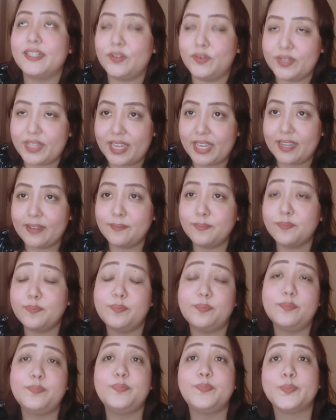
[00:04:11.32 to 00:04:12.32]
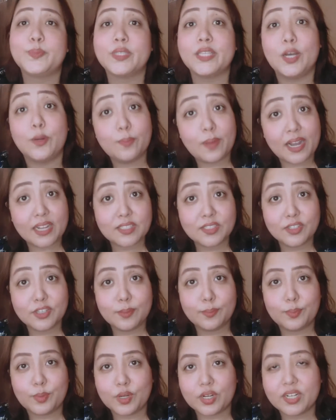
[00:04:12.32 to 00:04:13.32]
Okay, now back to
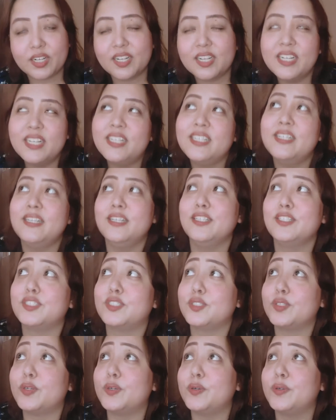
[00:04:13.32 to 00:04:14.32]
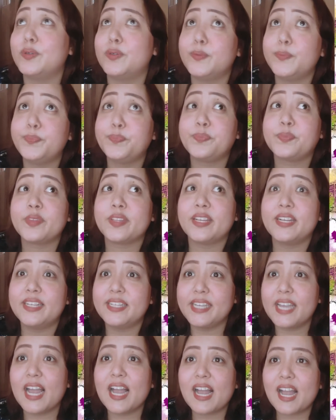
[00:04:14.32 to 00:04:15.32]
the book. So
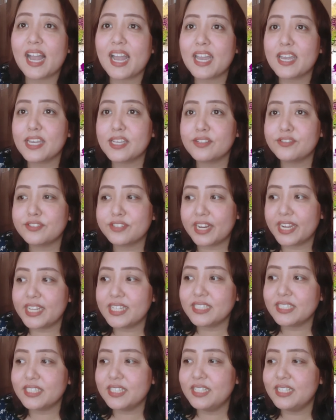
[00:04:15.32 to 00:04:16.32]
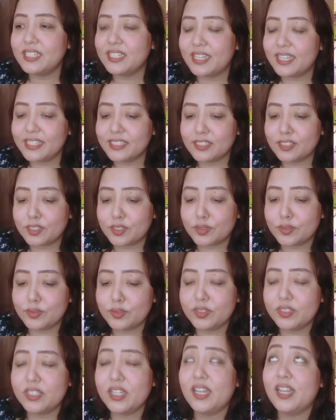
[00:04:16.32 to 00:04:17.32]
yeah, I read In
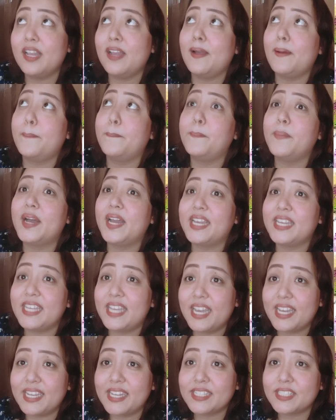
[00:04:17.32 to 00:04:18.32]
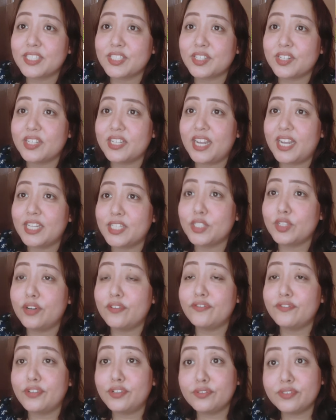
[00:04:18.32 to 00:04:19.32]
Tune by Yeyet Soriano
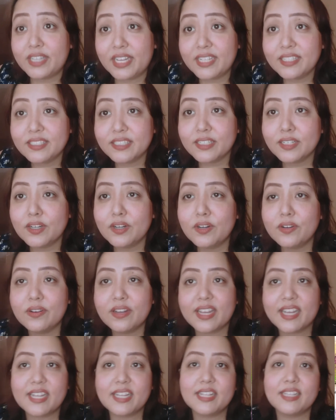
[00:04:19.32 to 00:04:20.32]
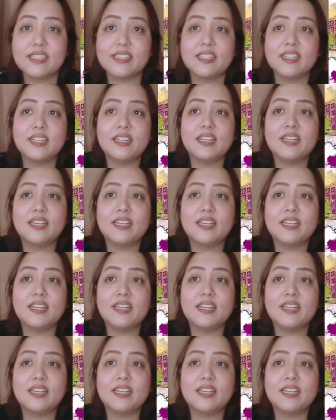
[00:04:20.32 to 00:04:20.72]
a few days ago, and